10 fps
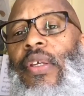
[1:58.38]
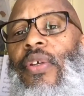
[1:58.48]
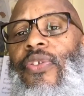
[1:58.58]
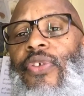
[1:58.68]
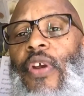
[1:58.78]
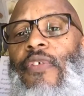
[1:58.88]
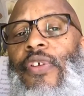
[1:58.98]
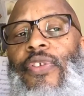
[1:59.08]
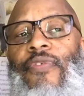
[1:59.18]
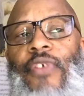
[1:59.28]
good
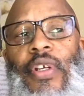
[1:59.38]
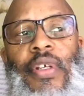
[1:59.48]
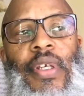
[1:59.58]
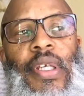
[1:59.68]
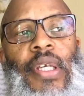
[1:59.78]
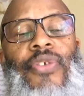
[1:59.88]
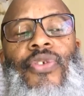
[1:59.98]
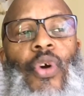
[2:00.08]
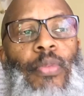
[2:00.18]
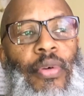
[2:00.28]
service, very
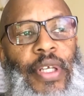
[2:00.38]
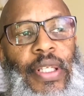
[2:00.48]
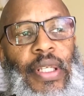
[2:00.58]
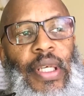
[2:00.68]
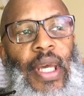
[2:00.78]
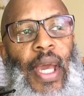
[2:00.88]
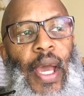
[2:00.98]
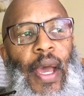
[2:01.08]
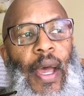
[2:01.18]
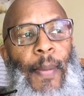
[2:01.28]
sobering.
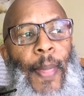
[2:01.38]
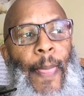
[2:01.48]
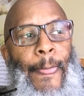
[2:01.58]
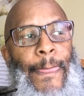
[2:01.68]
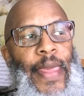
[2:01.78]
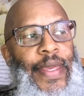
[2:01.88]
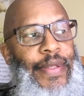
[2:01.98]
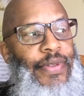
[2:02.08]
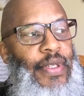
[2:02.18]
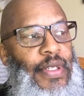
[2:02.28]

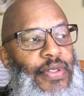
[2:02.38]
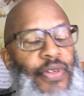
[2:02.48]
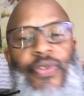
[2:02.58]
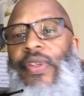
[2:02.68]
It just